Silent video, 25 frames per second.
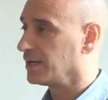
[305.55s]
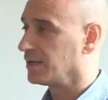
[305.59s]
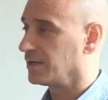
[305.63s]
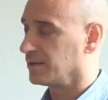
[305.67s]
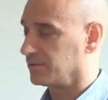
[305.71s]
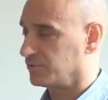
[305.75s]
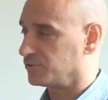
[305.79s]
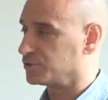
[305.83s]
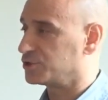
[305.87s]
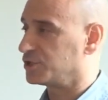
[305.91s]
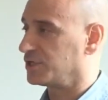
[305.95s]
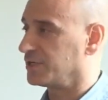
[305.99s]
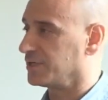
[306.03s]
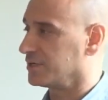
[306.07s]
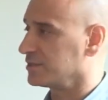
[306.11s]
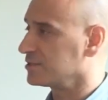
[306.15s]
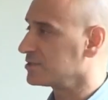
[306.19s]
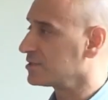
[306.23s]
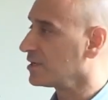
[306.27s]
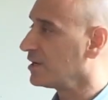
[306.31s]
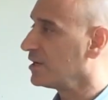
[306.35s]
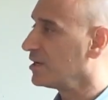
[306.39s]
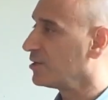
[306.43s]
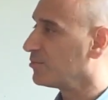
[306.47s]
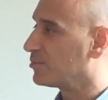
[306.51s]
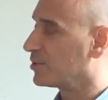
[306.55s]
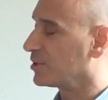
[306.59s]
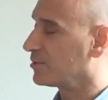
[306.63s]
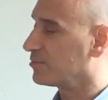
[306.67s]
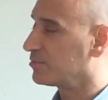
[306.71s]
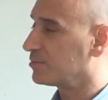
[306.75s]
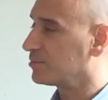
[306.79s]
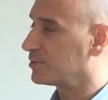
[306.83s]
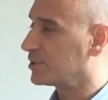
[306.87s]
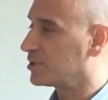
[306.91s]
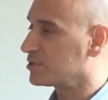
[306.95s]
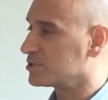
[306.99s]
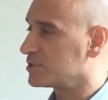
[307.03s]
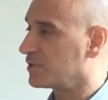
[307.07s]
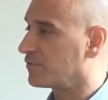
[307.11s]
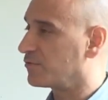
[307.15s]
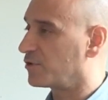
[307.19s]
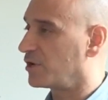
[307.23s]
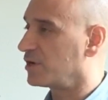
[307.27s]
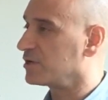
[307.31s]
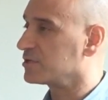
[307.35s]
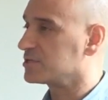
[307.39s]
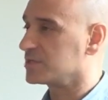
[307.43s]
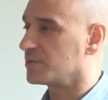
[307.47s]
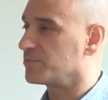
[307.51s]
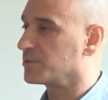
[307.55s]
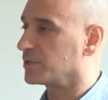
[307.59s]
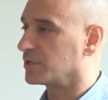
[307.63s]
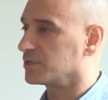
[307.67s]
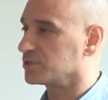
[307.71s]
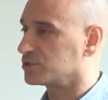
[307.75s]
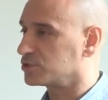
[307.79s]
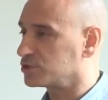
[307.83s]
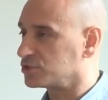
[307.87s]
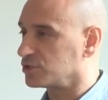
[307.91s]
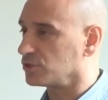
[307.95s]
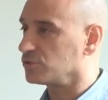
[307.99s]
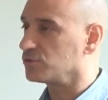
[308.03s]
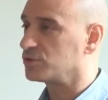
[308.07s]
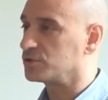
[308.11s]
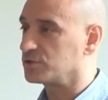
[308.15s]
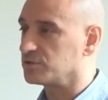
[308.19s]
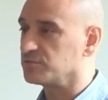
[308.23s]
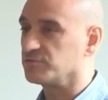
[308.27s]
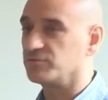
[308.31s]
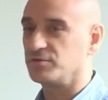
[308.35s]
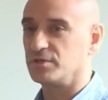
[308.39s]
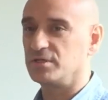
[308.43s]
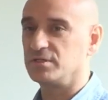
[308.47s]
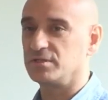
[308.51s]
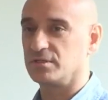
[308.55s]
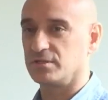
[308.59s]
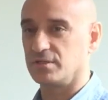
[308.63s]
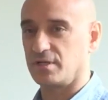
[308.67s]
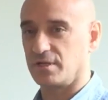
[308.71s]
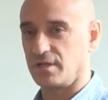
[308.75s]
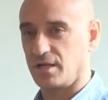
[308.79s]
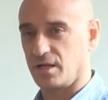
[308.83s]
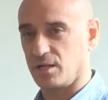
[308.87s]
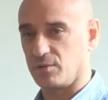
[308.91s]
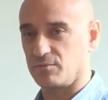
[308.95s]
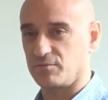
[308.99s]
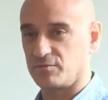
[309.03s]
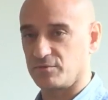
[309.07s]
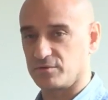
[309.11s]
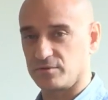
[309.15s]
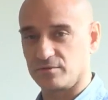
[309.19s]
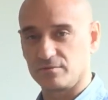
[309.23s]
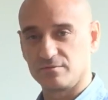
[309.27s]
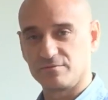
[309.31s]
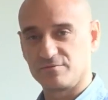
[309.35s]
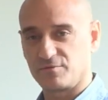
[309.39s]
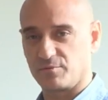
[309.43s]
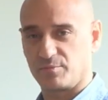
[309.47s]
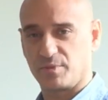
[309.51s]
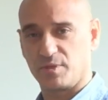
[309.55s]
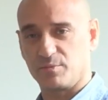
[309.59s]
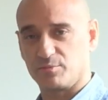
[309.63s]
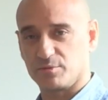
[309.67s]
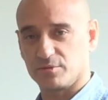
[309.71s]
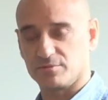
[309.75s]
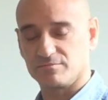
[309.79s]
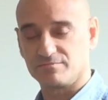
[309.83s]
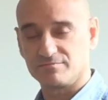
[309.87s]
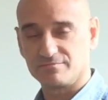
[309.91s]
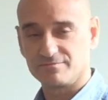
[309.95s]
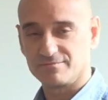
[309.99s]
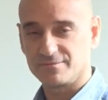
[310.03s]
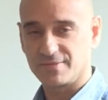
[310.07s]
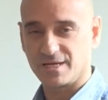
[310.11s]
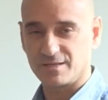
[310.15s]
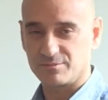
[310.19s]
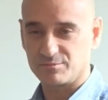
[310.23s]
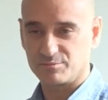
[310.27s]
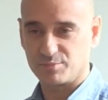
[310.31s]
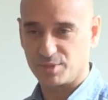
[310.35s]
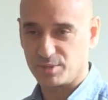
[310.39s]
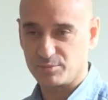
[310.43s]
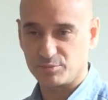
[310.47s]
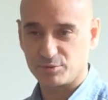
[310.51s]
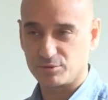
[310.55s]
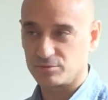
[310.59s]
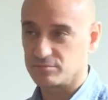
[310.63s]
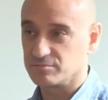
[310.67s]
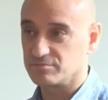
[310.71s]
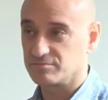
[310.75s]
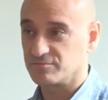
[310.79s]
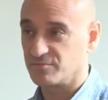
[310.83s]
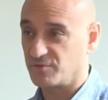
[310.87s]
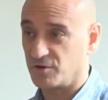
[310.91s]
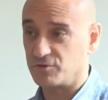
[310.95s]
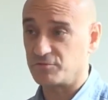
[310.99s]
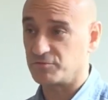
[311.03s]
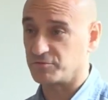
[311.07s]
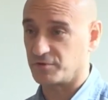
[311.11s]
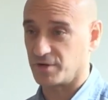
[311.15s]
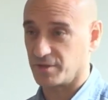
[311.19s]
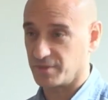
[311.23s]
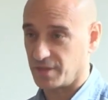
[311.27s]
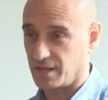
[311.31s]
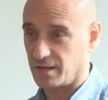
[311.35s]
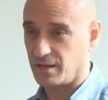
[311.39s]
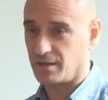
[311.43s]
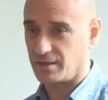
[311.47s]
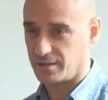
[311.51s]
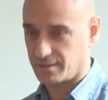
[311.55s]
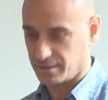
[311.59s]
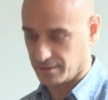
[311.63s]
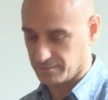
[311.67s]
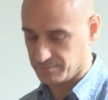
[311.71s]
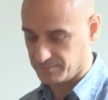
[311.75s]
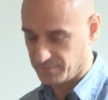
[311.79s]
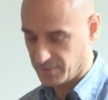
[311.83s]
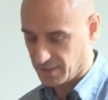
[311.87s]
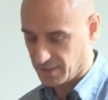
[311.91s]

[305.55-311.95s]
which he is, but because they've created something that's so convenient and helpful for people, and people vote for it, they like it.